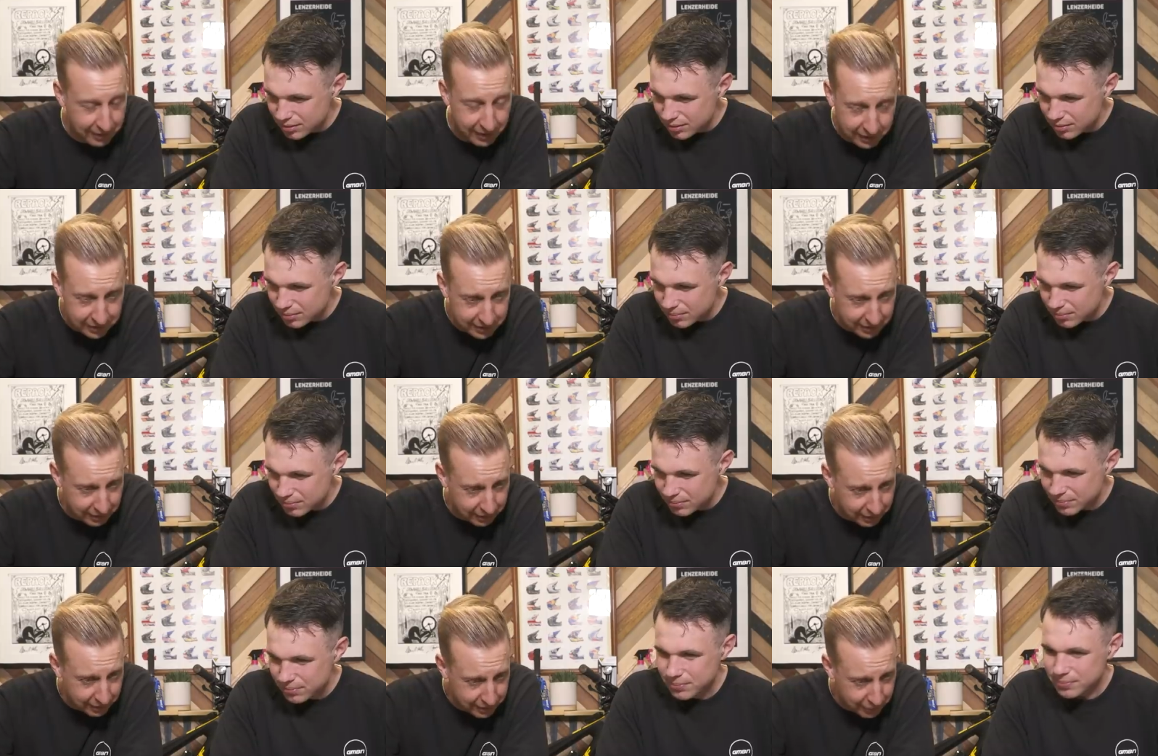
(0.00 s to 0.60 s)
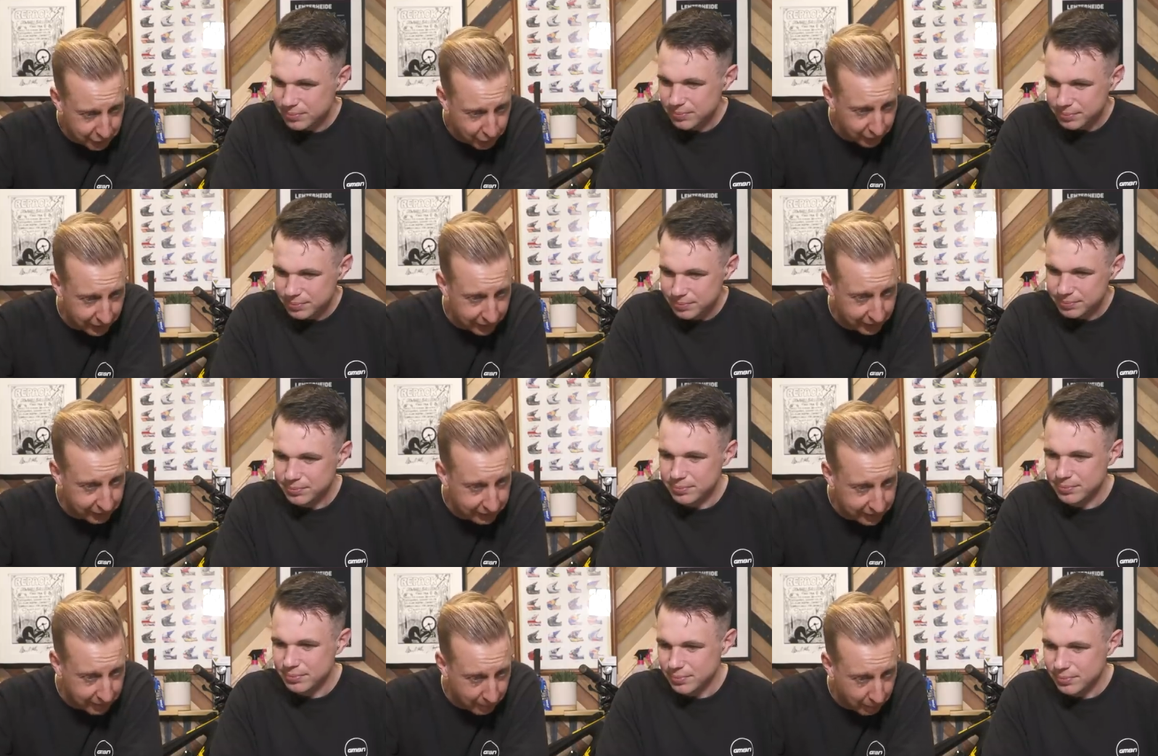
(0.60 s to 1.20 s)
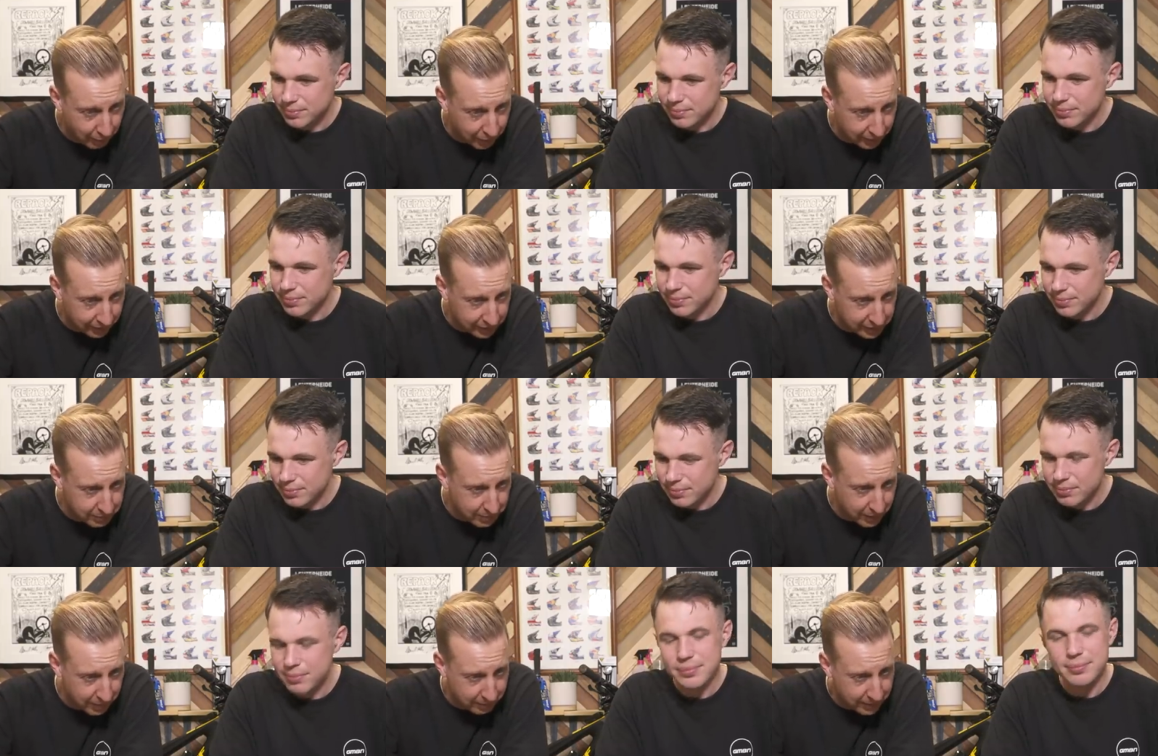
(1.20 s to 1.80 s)
Speaker 1: that's a nice trick looking bike.
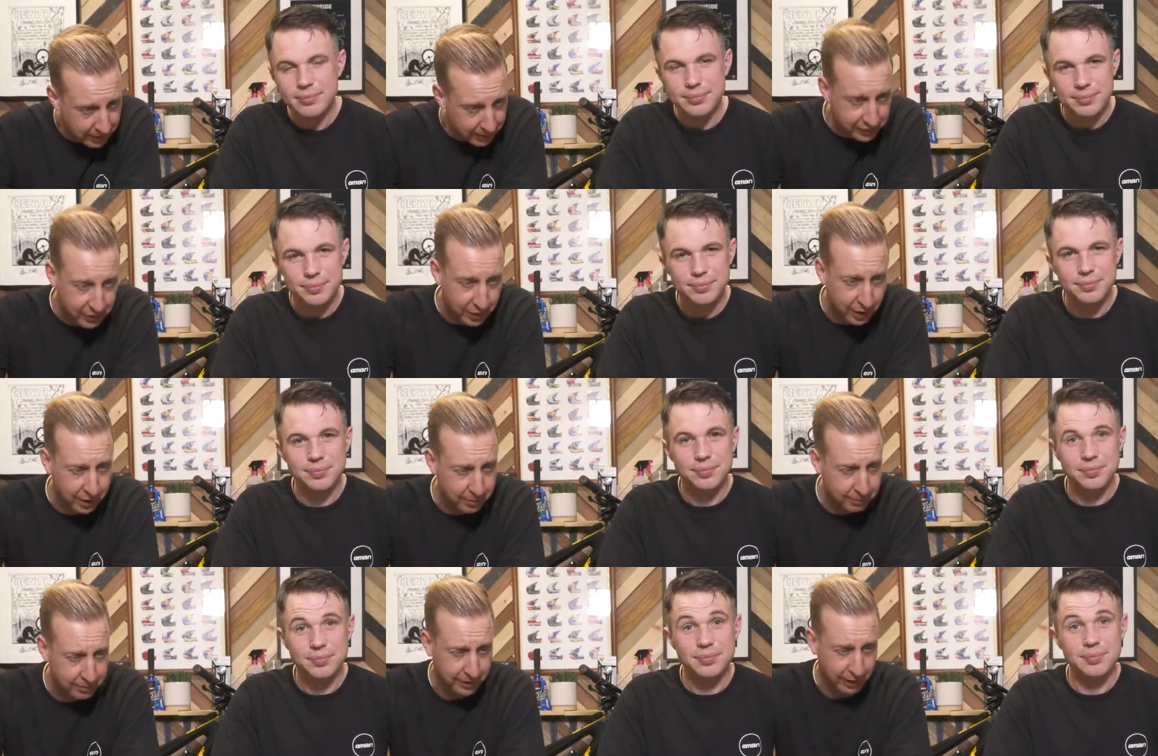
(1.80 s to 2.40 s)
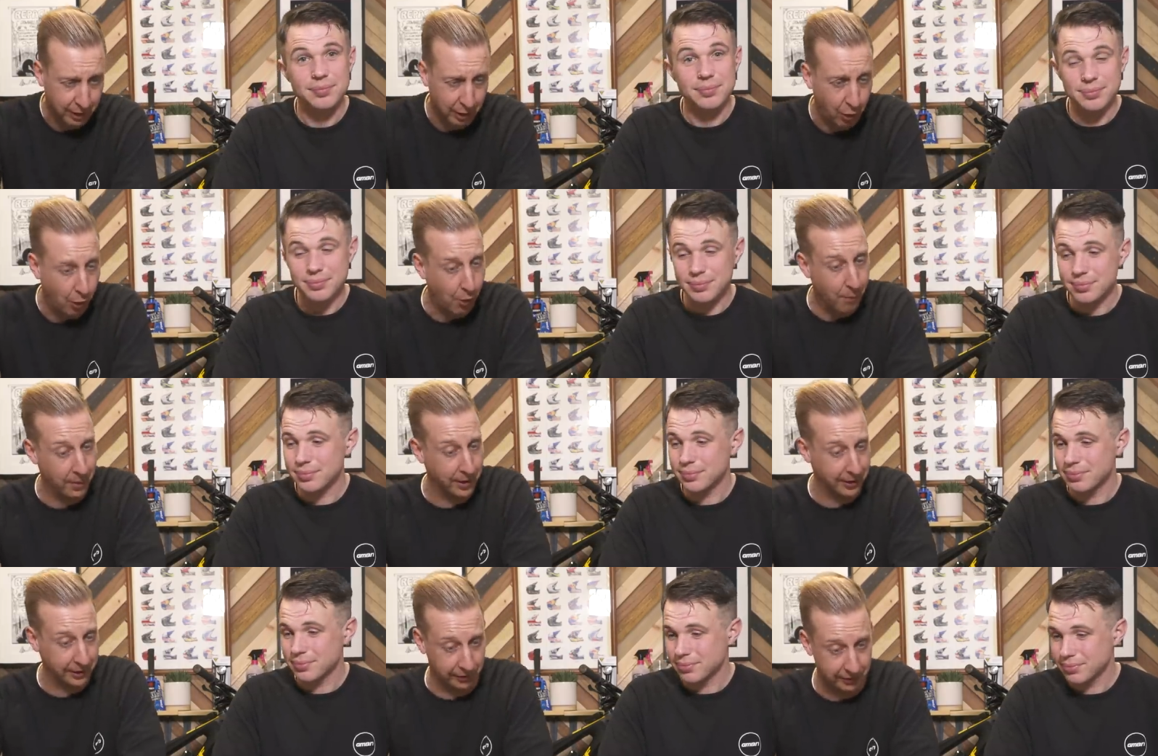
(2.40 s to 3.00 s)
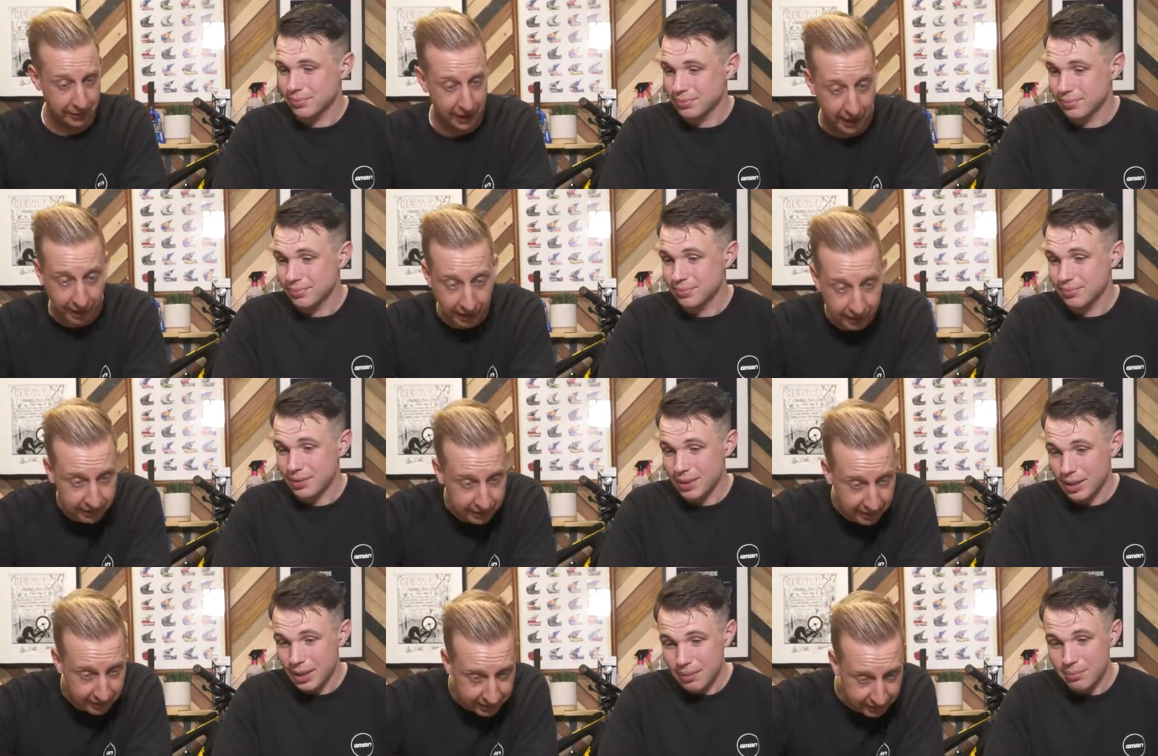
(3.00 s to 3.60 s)
Spent a bit of time, a lot mm. of money on that.
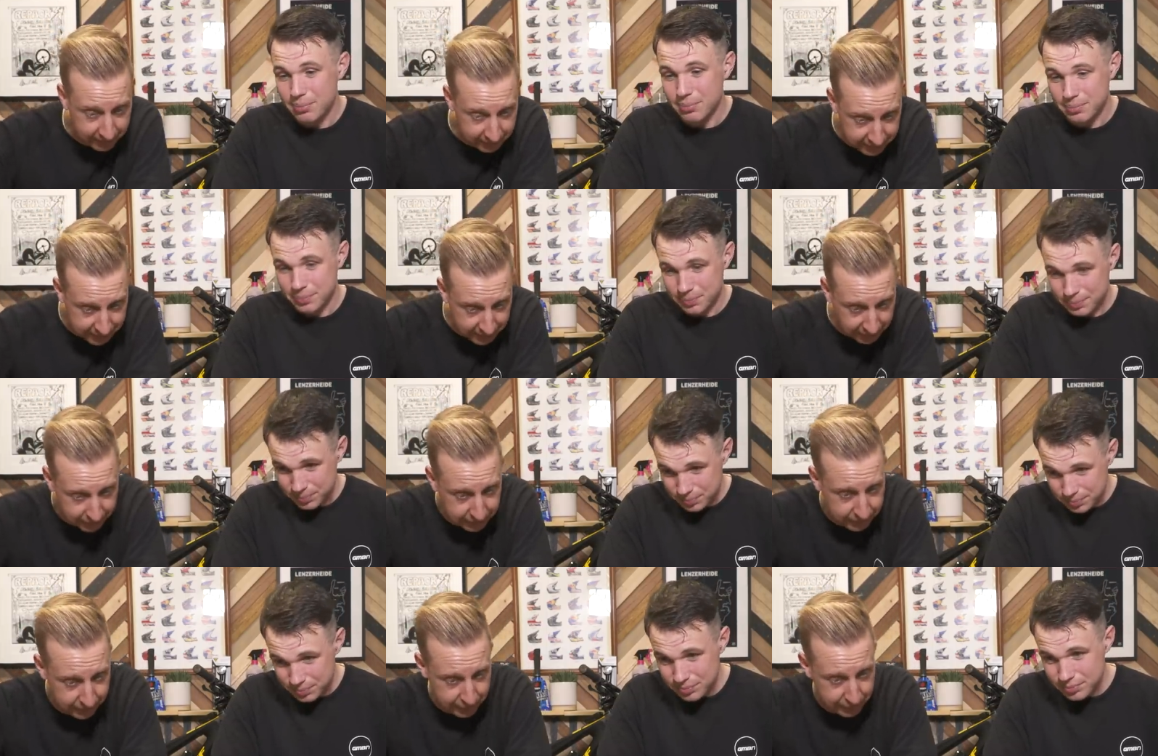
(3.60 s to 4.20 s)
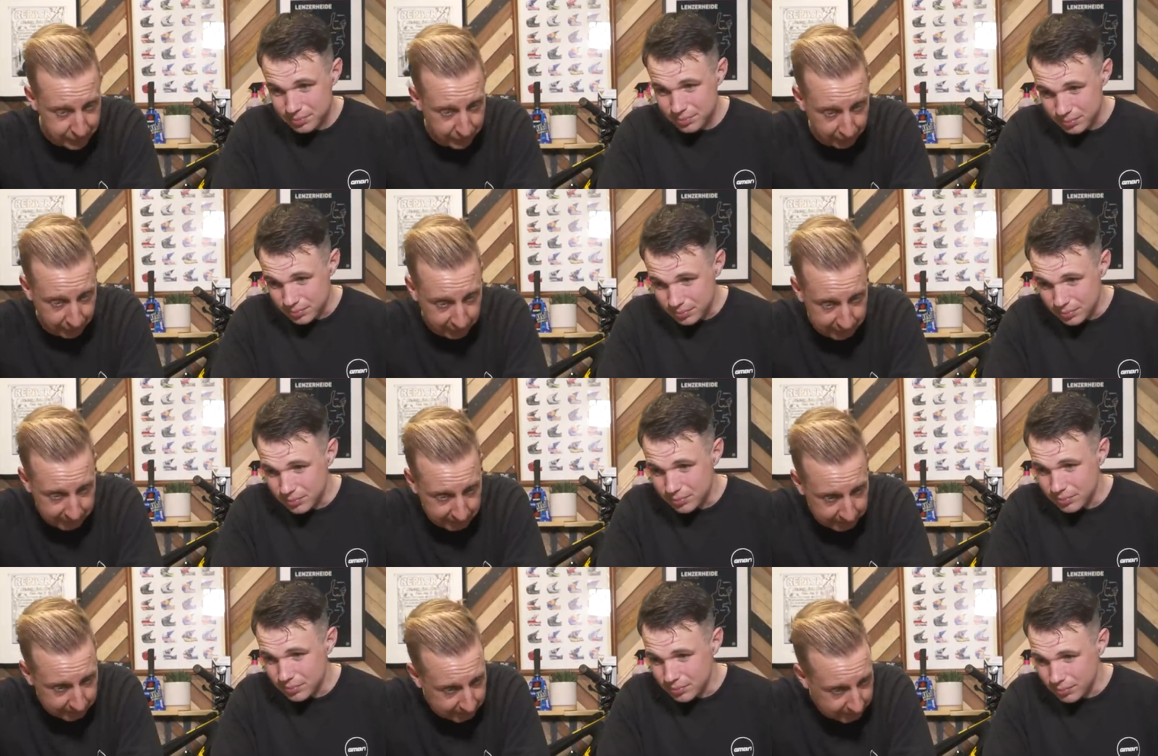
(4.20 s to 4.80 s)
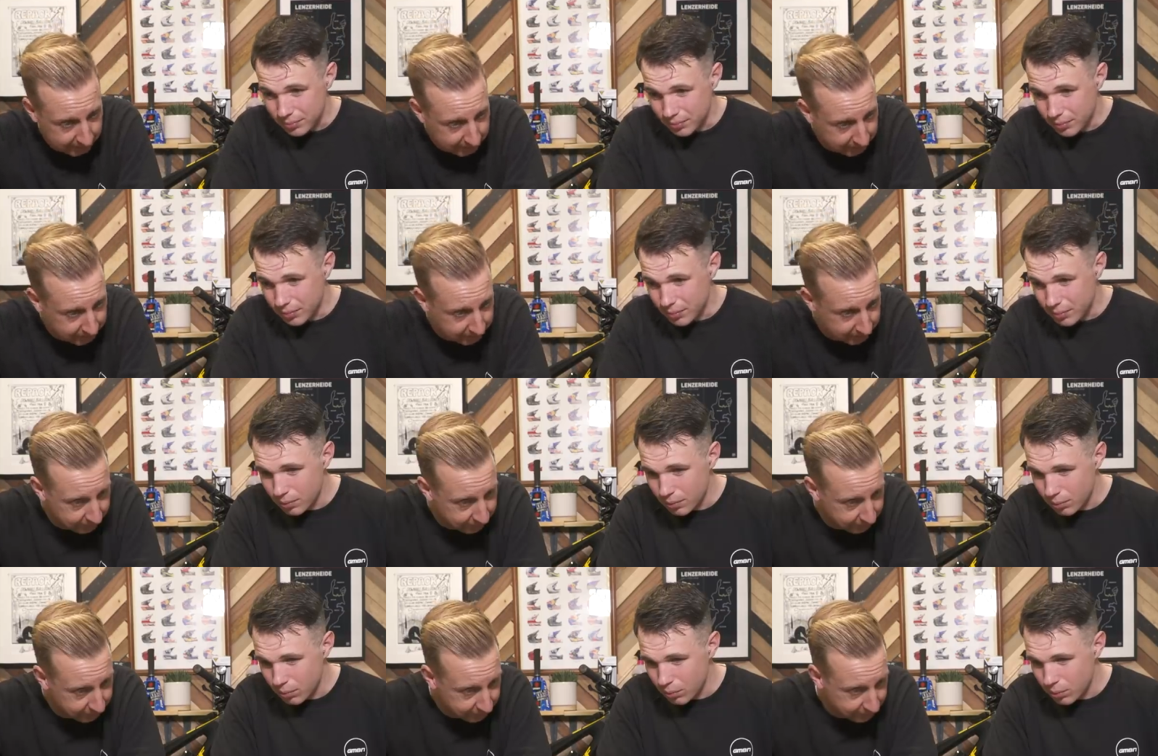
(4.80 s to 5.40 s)
Yeah. That's for sure.
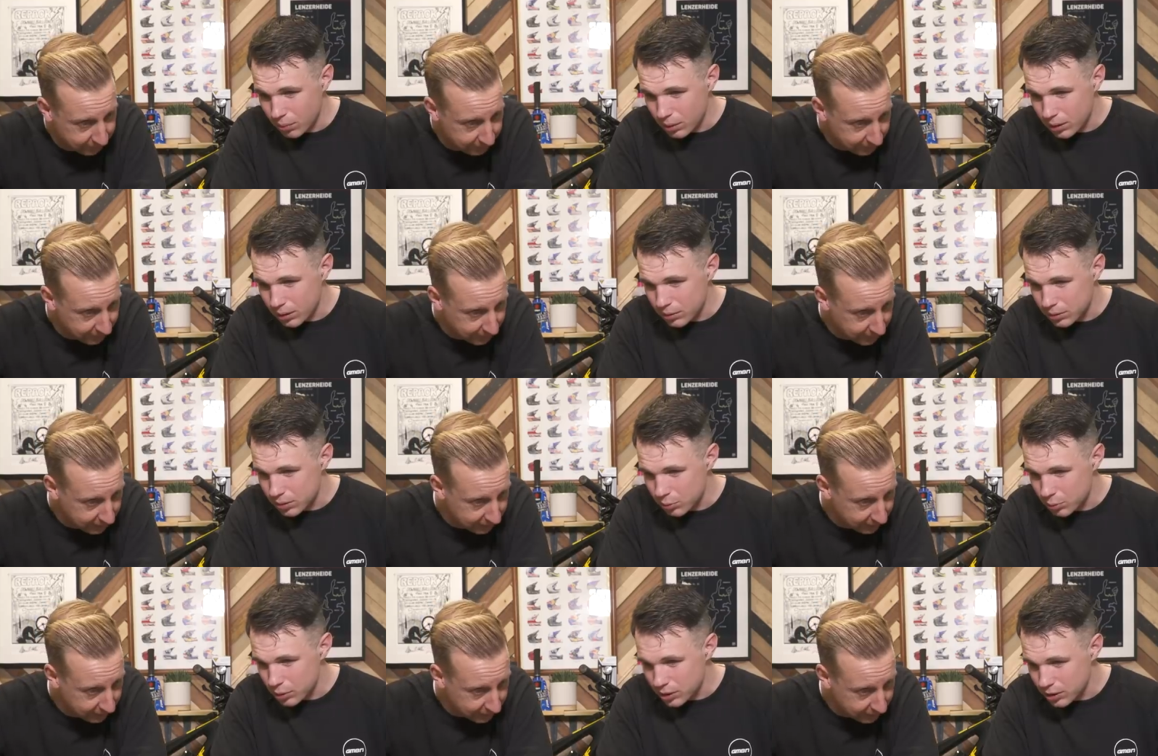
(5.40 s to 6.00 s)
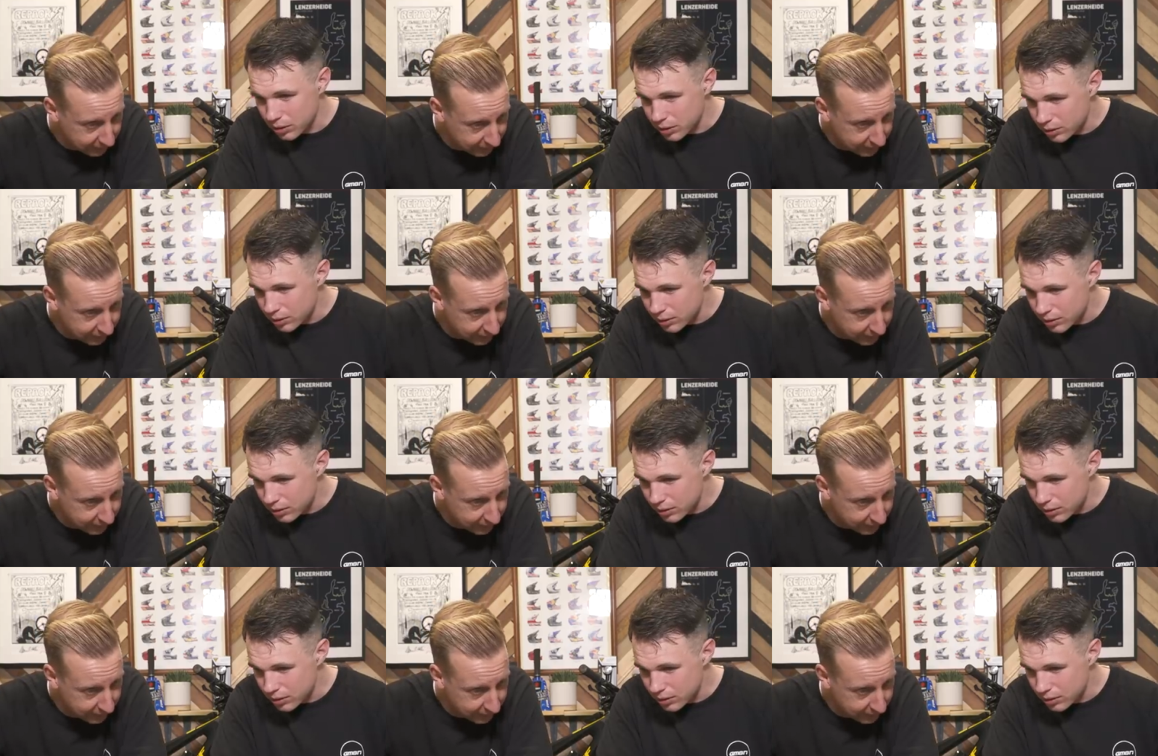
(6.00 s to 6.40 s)
What else have we got?